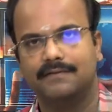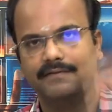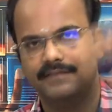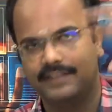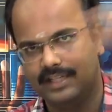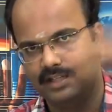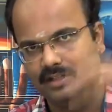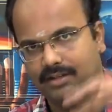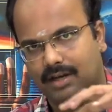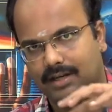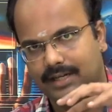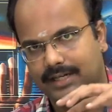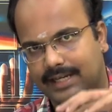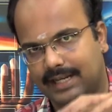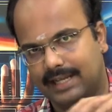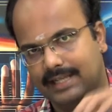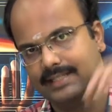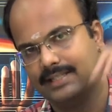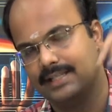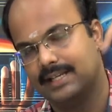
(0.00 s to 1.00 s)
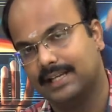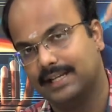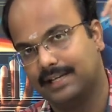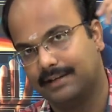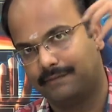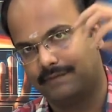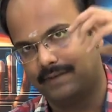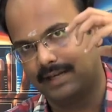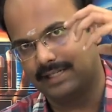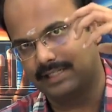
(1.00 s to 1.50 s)
we call it as
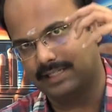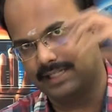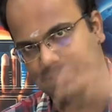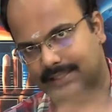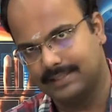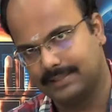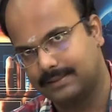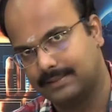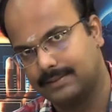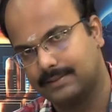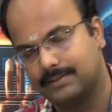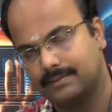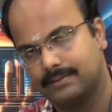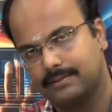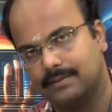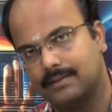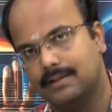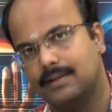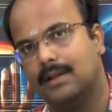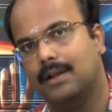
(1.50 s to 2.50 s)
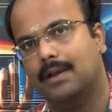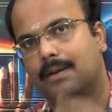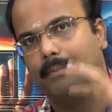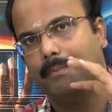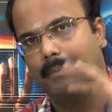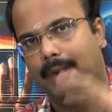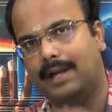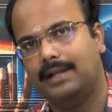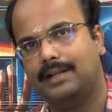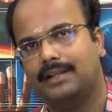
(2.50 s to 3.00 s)
reflectance.
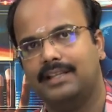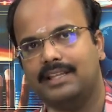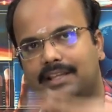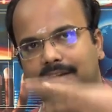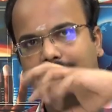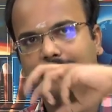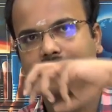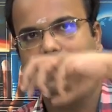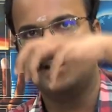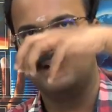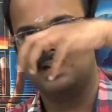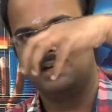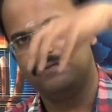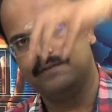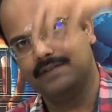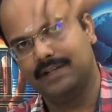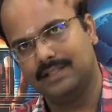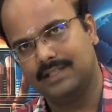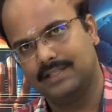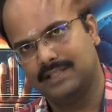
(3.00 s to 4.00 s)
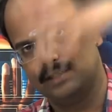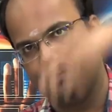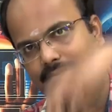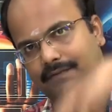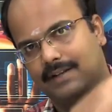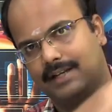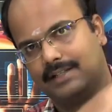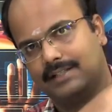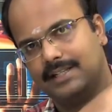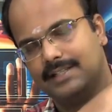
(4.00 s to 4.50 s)
But if we convert this
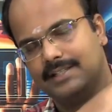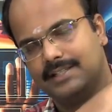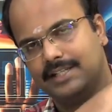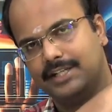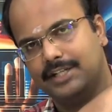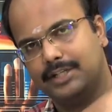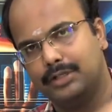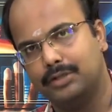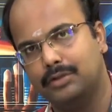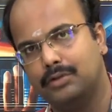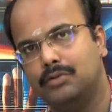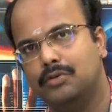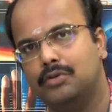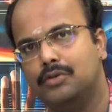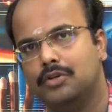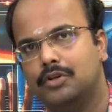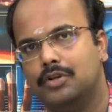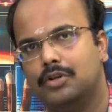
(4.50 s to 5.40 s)
reflectance into